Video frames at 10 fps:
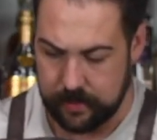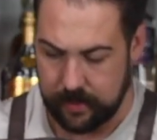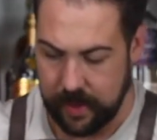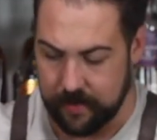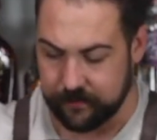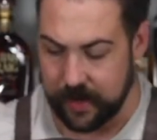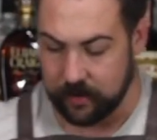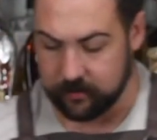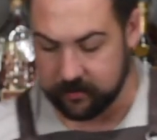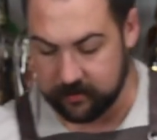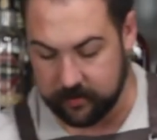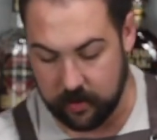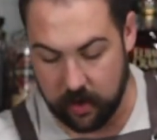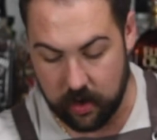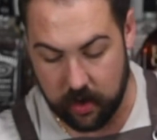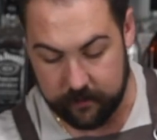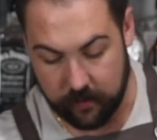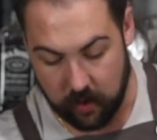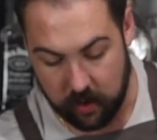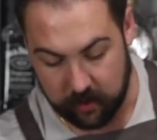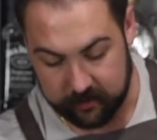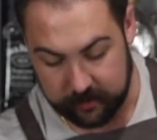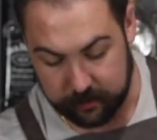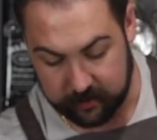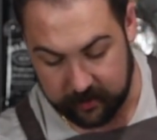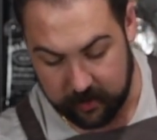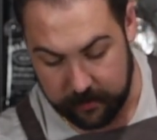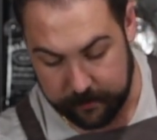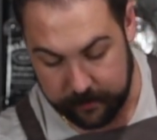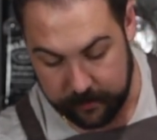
half an ounce of our simple syrup